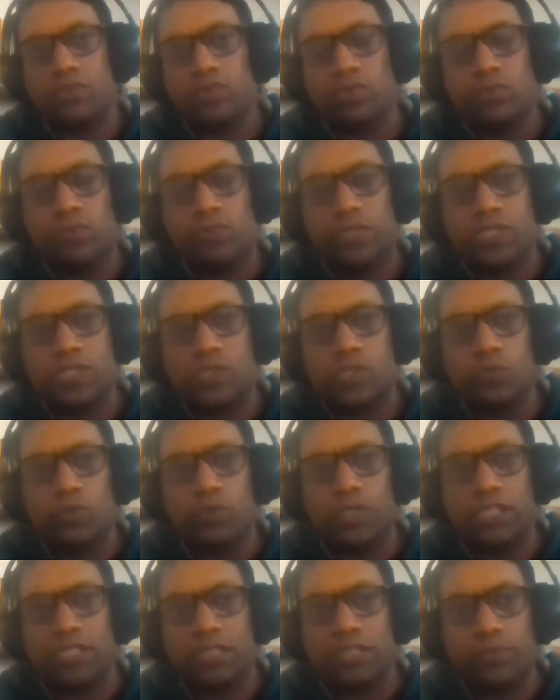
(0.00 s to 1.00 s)
So the word
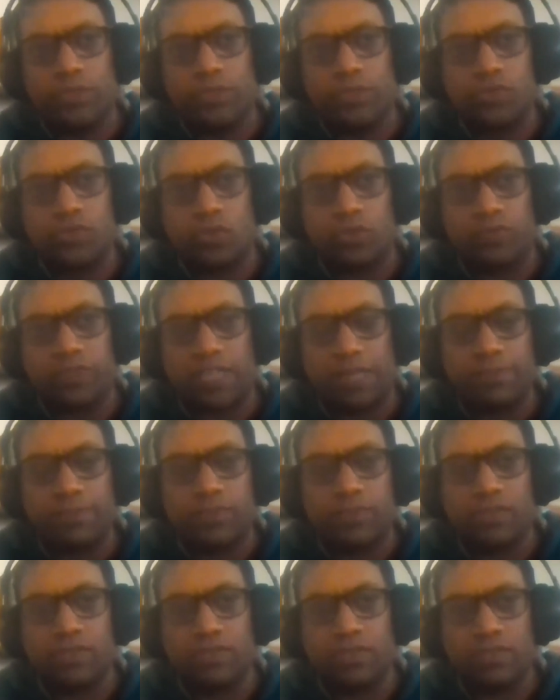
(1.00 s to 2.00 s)
Swar, which sort of
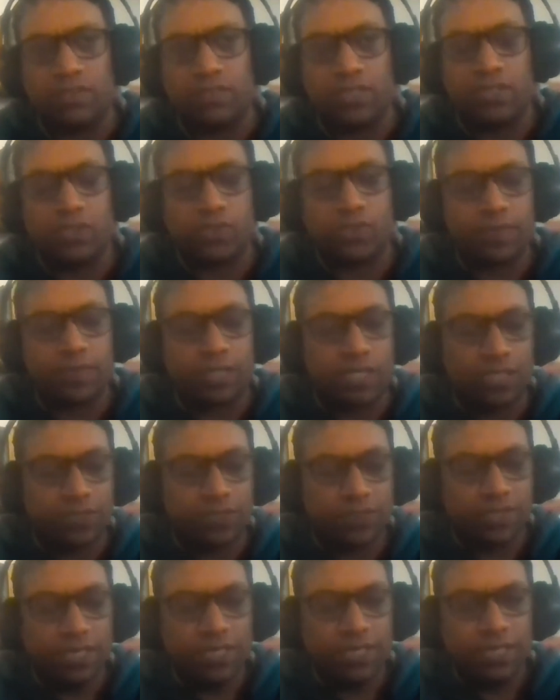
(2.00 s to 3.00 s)
comes in
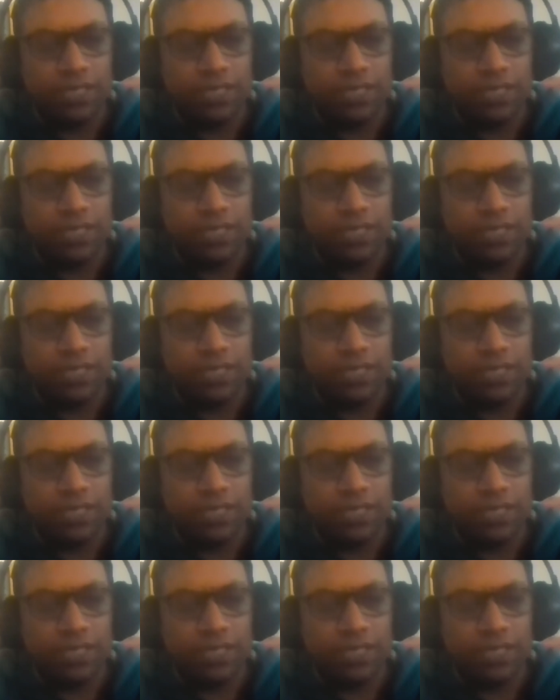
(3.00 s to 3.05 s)
Swaraj,